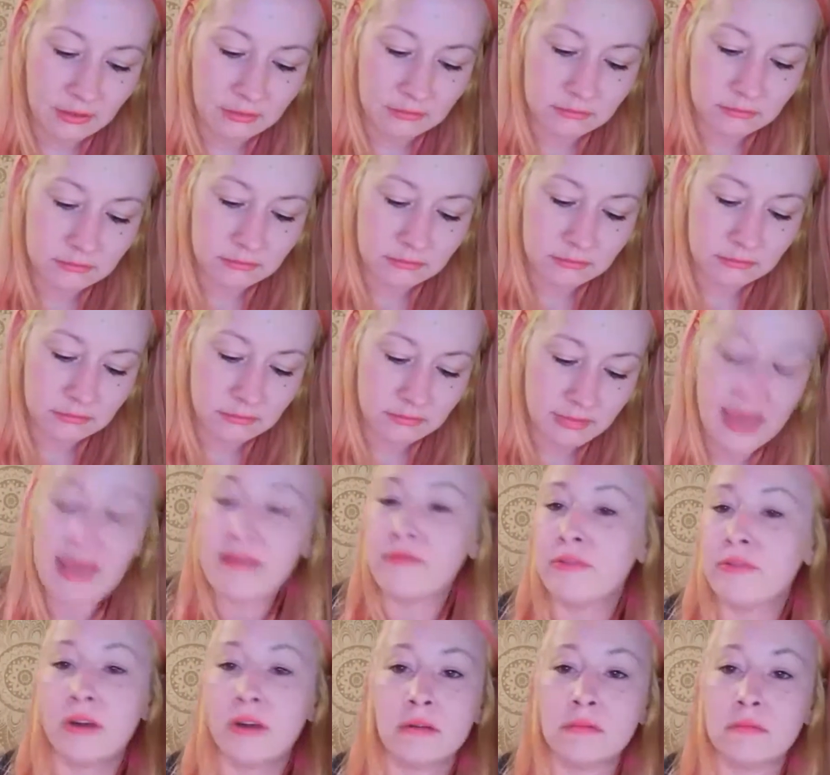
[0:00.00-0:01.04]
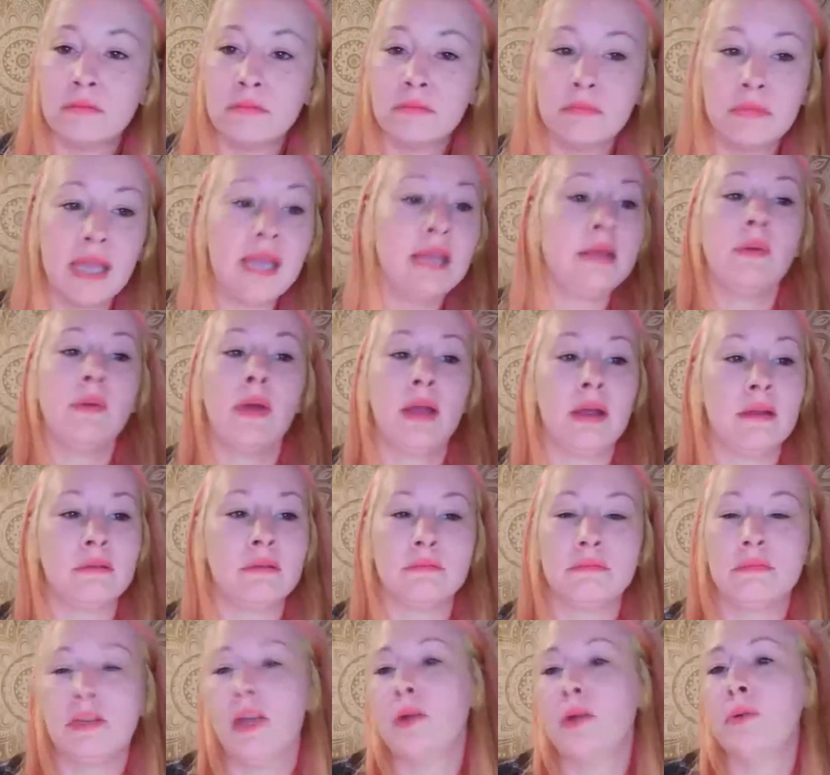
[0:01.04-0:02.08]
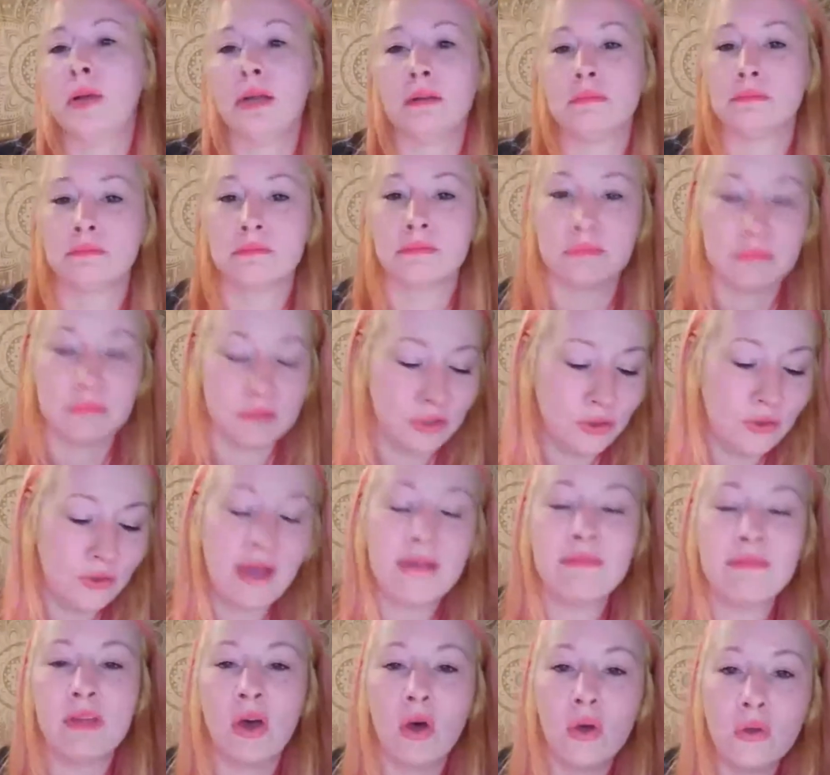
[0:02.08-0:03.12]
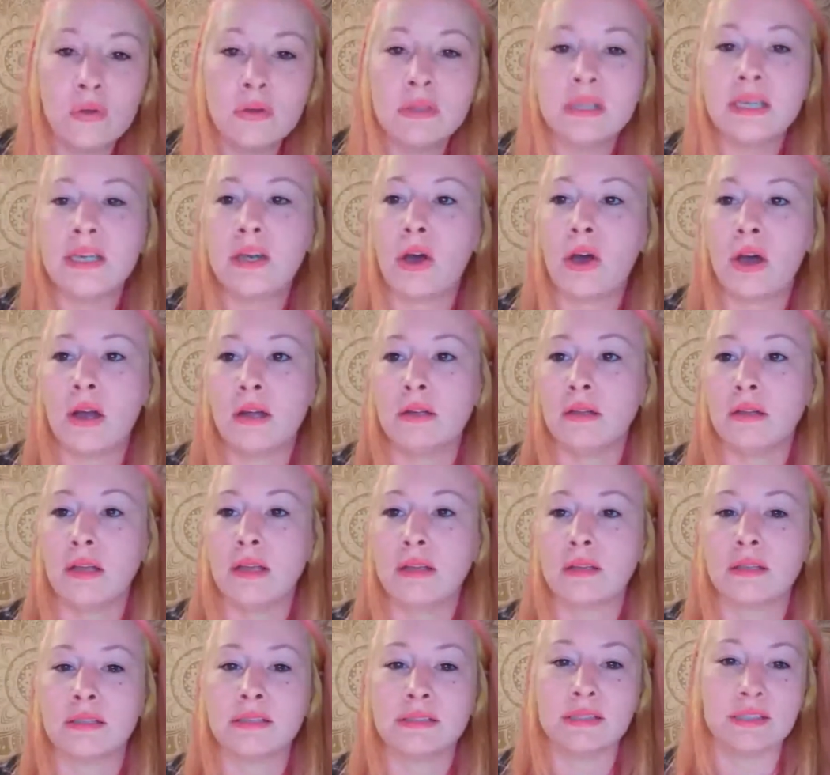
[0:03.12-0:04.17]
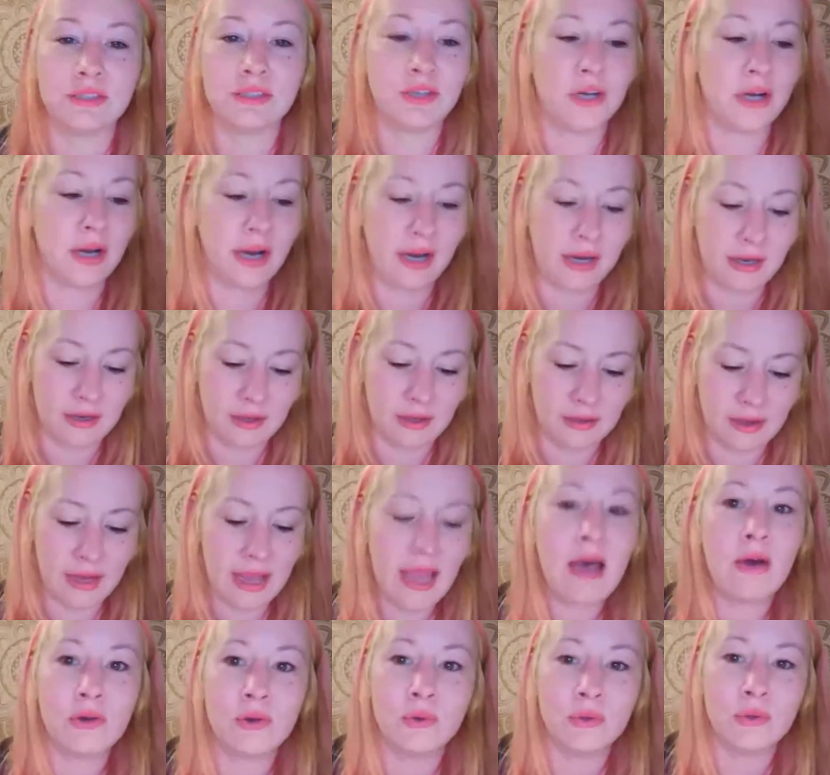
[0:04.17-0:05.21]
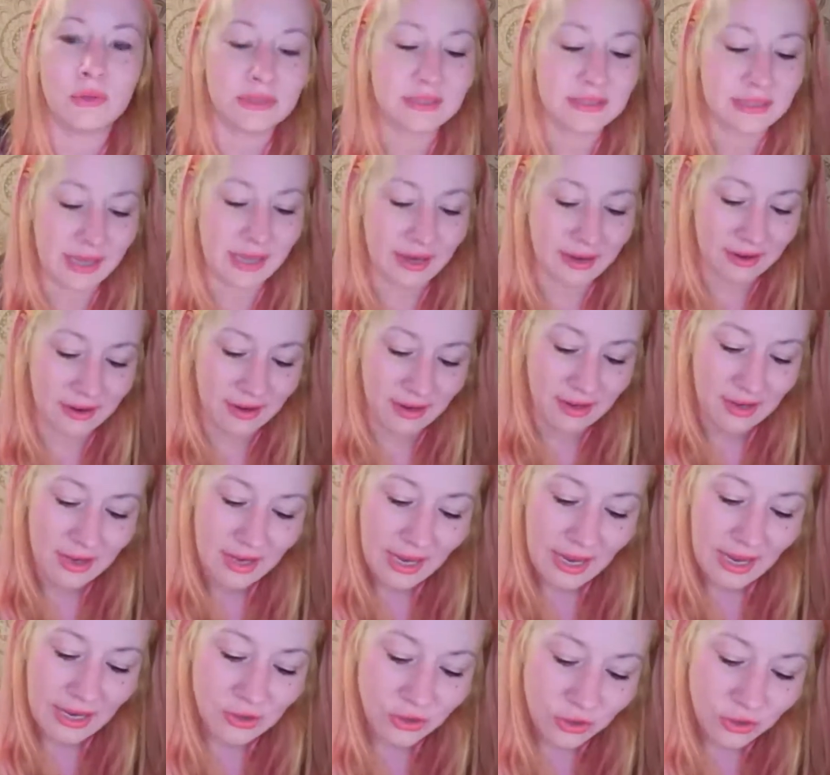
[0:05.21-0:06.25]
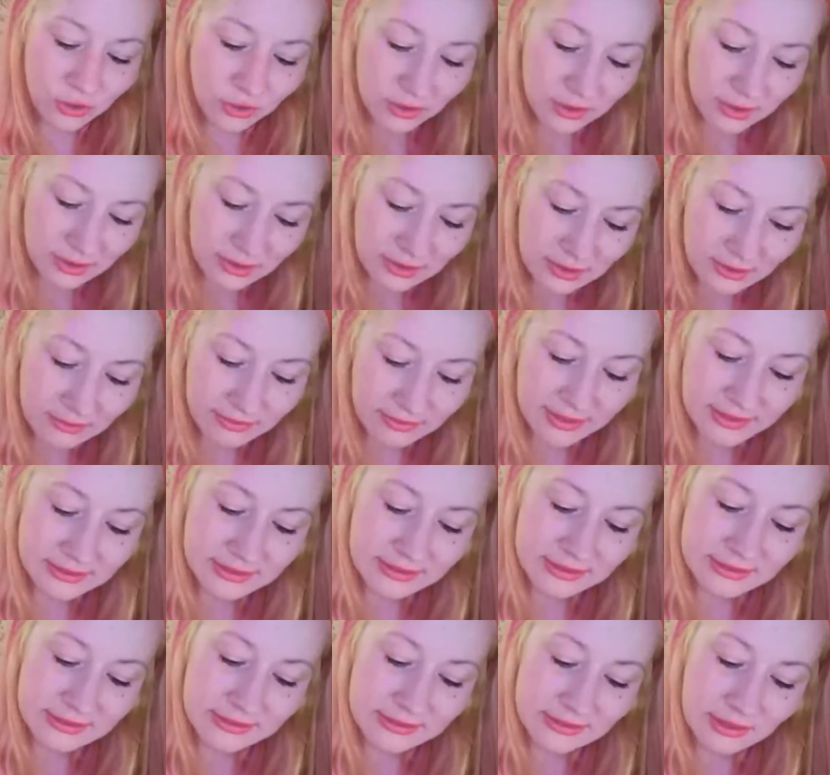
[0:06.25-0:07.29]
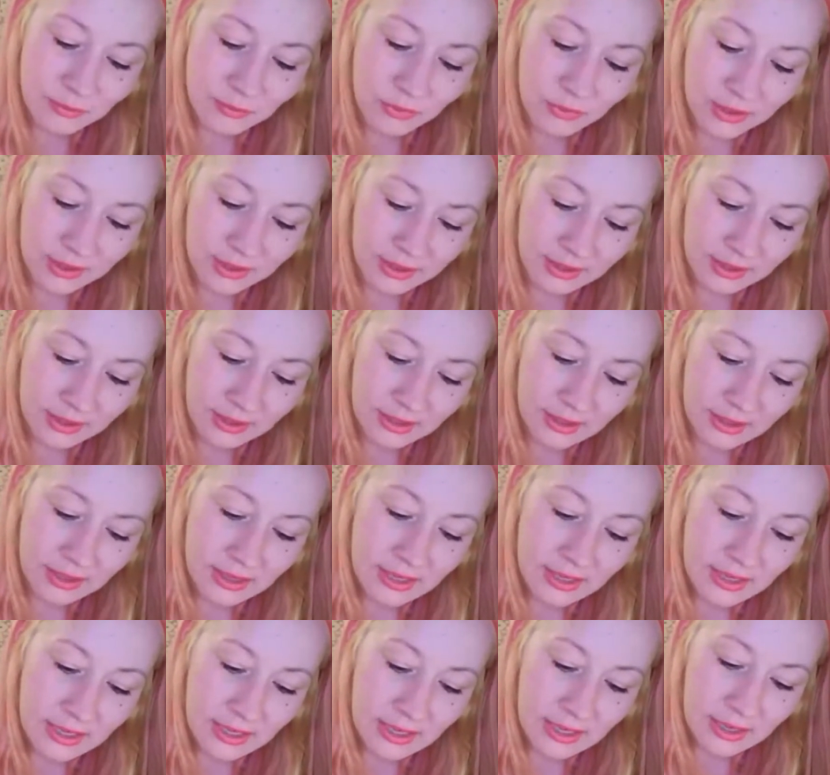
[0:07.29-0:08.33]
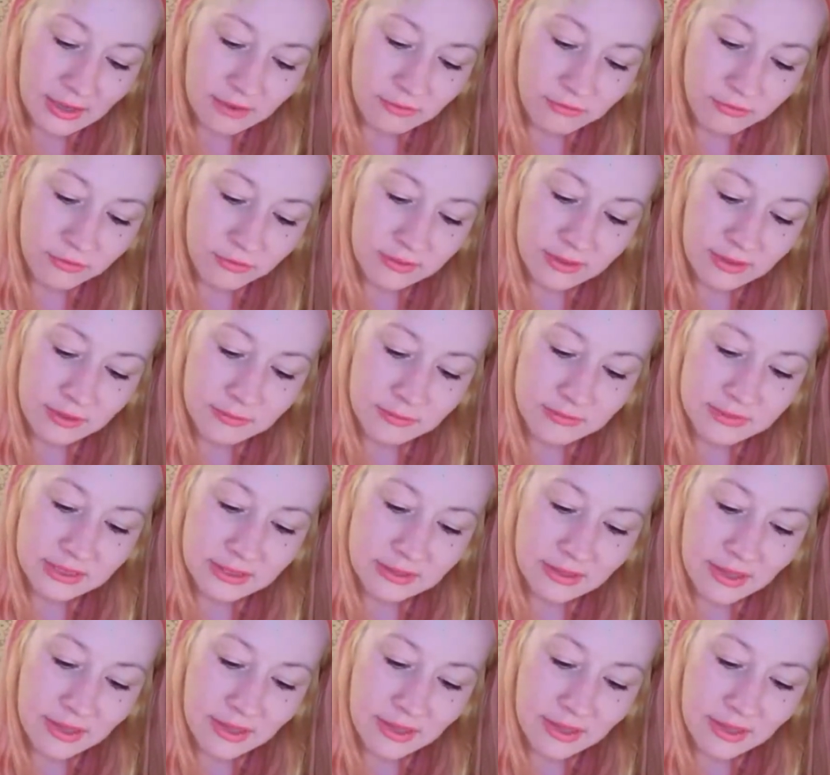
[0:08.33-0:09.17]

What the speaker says: Ever. Anywhere. Nowhere. You have the only card like this in your hand. How cool is that? And you're going to give it to someone for them to love and